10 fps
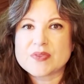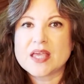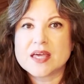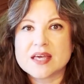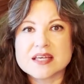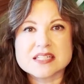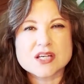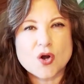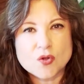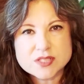And
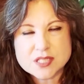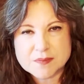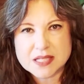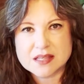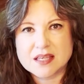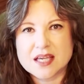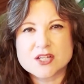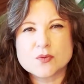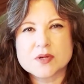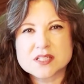ultimately,
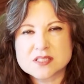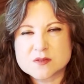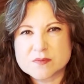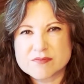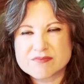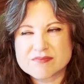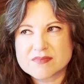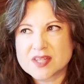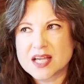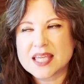
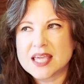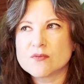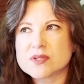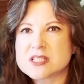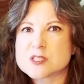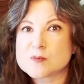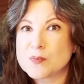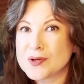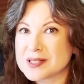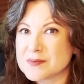I can't really
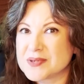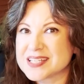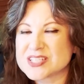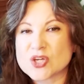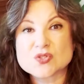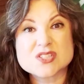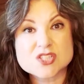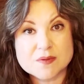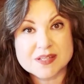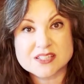spoil it because it goes in
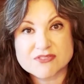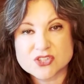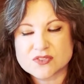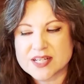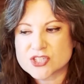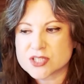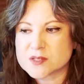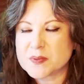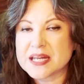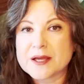so many different directions,
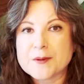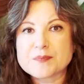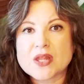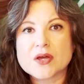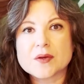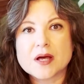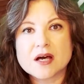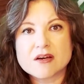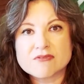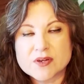but
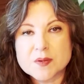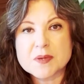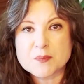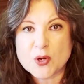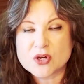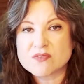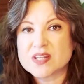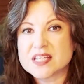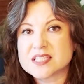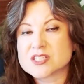a very big part of
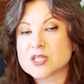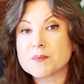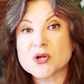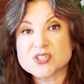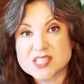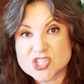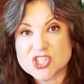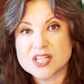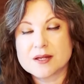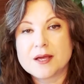it is the
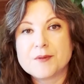partition,